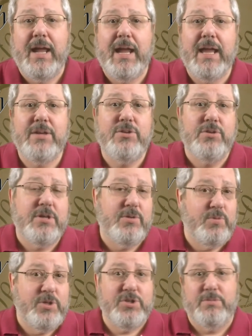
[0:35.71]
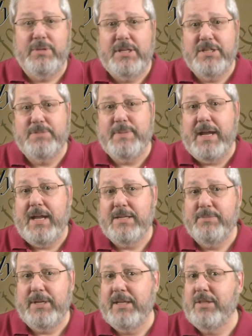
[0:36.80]
and you can wish your blessings back
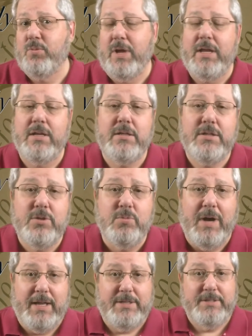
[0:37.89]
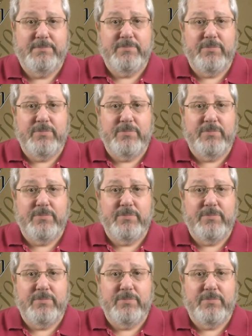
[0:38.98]
onto me in the way you want.